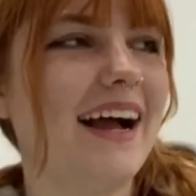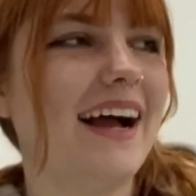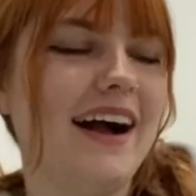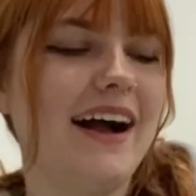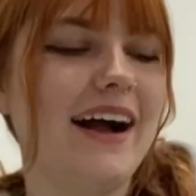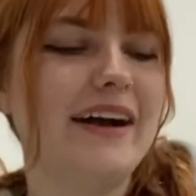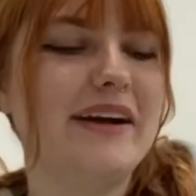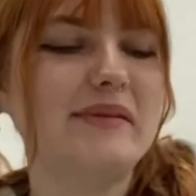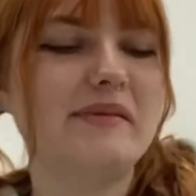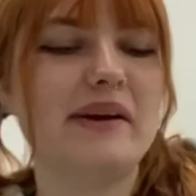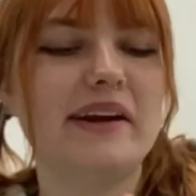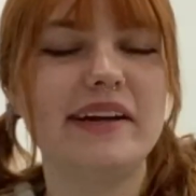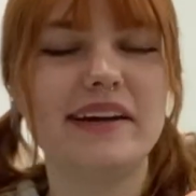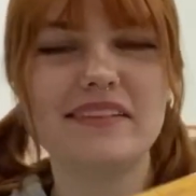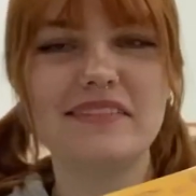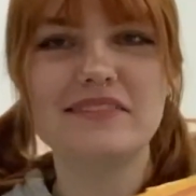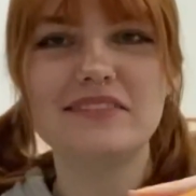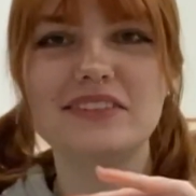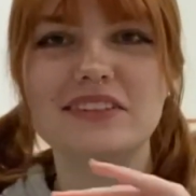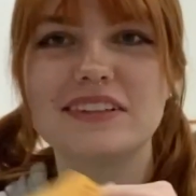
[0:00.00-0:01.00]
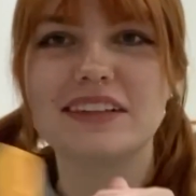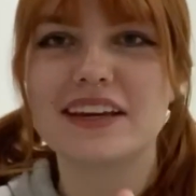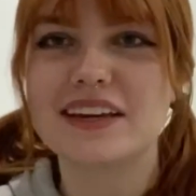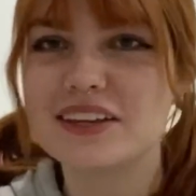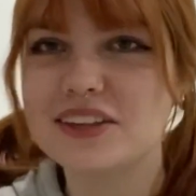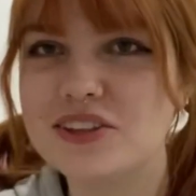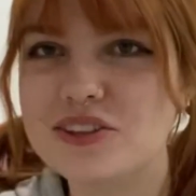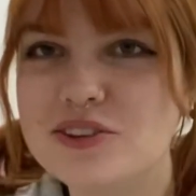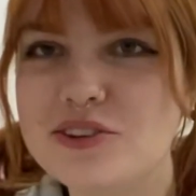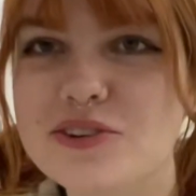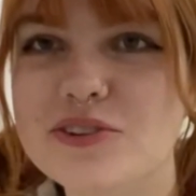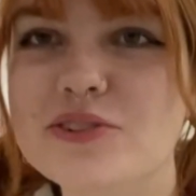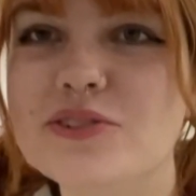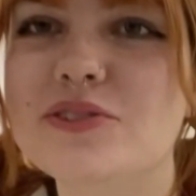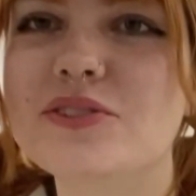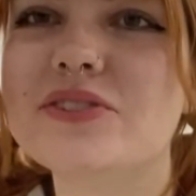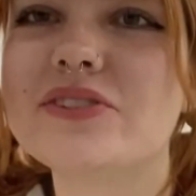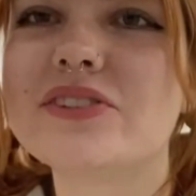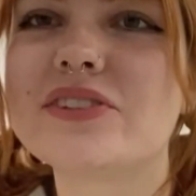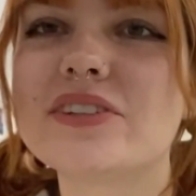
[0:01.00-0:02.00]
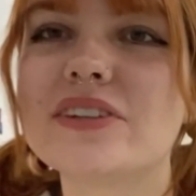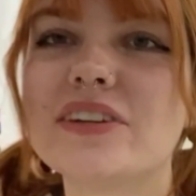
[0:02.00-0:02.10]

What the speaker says: I might have to like use